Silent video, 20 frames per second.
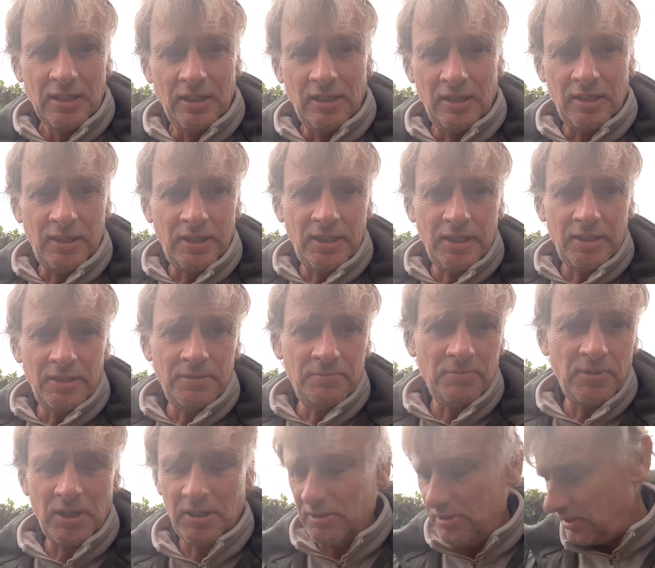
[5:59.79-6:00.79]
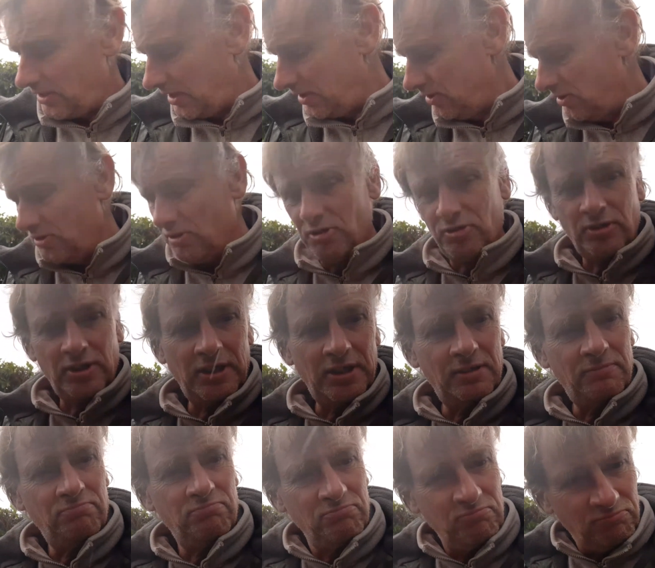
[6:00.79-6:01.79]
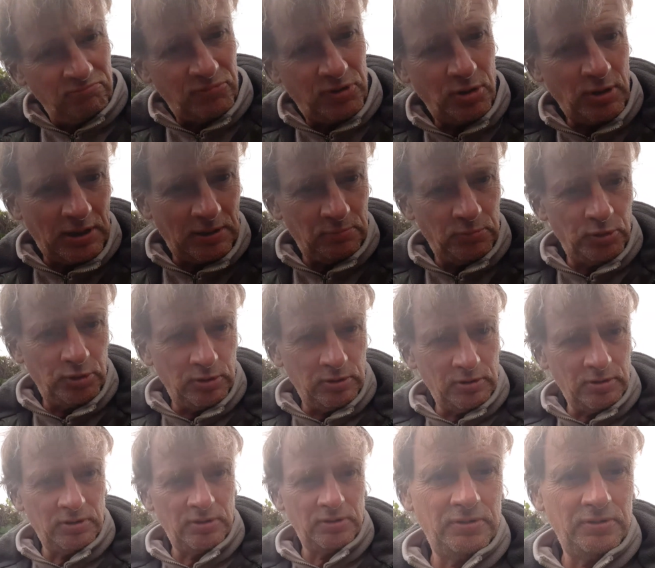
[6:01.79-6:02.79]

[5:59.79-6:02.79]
I usually do add more